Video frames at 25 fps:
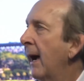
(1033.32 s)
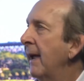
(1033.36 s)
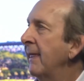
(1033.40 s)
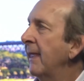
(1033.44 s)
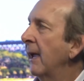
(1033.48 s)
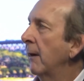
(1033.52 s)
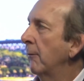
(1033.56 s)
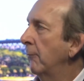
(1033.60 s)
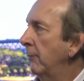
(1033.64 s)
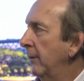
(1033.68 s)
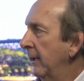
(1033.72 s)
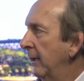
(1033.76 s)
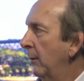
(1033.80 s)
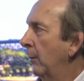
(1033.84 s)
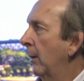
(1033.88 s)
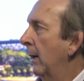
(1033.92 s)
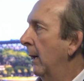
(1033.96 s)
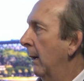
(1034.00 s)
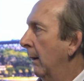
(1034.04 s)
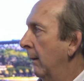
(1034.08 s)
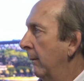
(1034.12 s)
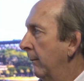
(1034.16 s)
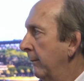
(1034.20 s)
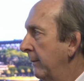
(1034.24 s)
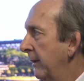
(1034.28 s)
that really
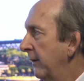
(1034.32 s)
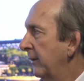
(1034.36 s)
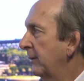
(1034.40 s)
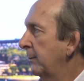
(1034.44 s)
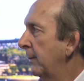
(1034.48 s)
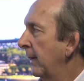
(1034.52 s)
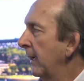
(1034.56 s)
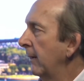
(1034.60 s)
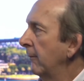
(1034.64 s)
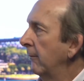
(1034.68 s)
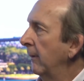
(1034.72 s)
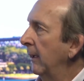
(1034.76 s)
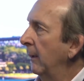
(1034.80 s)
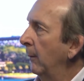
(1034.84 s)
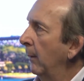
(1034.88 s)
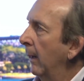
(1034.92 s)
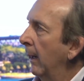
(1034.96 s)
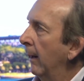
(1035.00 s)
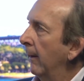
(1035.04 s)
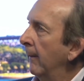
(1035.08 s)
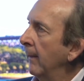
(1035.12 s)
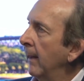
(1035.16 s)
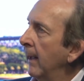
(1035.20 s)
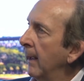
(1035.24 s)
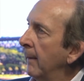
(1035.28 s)
well.
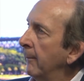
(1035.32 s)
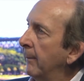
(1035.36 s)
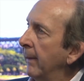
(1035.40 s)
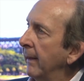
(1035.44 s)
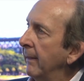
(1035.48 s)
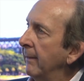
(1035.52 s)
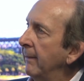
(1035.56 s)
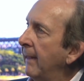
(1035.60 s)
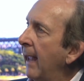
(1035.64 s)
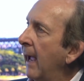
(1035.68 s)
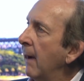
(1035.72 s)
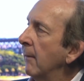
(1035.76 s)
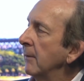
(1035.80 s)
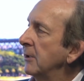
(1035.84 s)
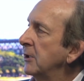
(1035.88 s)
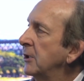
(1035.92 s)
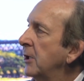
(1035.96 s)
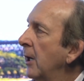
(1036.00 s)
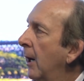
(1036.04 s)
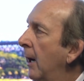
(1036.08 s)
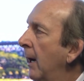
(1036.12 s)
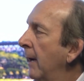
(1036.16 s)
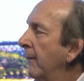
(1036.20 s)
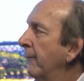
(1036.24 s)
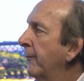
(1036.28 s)
But now it's
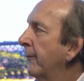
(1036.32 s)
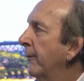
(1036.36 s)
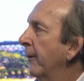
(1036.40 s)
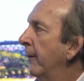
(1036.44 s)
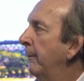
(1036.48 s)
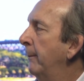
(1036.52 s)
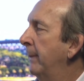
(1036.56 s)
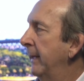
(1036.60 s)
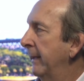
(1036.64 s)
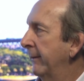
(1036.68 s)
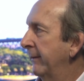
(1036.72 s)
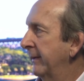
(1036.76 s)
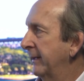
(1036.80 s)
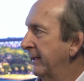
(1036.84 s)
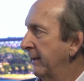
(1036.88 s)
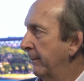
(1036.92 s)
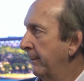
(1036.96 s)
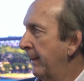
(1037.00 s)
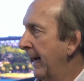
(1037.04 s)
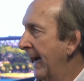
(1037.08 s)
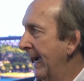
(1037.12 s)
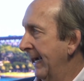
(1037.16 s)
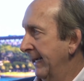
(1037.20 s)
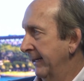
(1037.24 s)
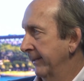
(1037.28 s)
time for a bit of a
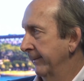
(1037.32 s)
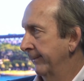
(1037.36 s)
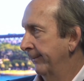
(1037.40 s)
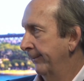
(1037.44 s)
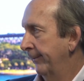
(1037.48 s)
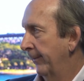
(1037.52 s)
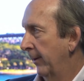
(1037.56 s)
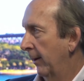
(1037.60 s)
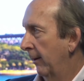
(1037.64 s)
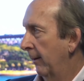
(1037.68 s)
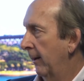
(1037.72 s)
debate. All right?